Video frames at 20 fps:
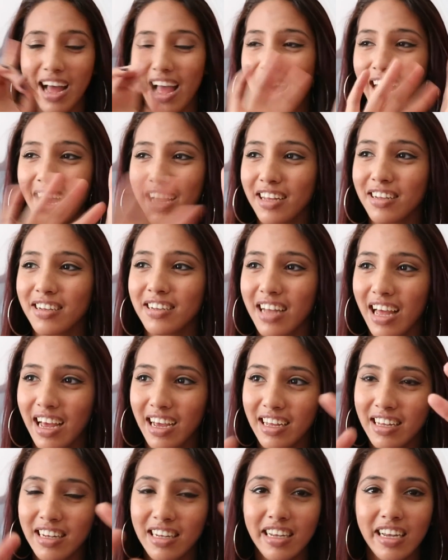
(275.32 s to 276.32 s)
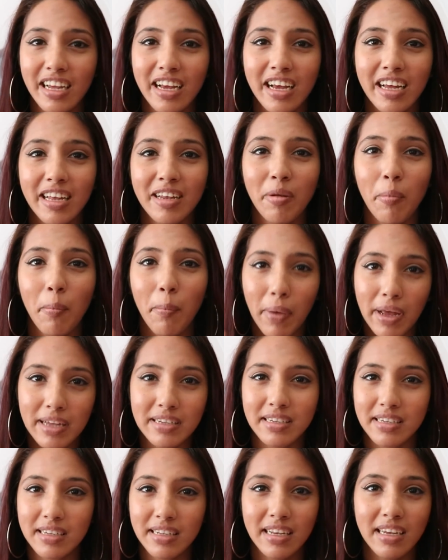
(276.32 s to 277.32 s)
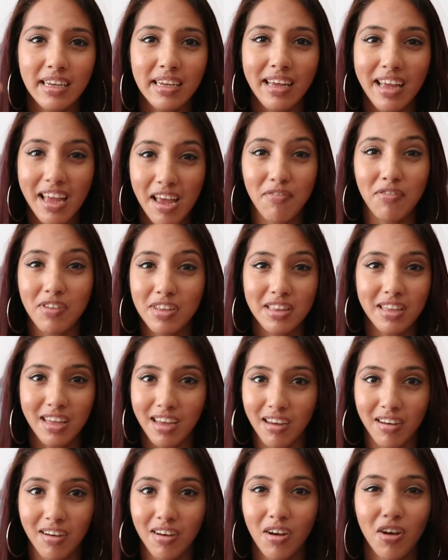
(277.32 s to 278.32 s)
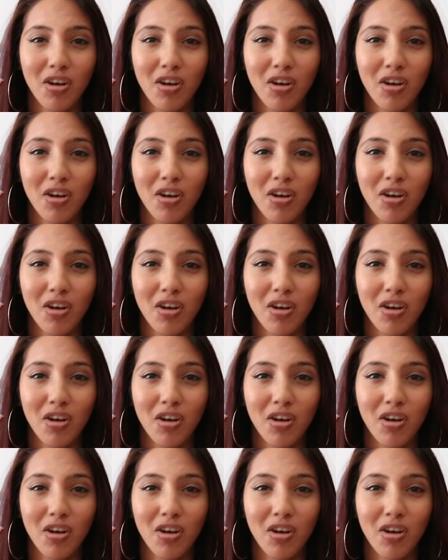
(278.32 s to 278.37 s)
I can learn basically everything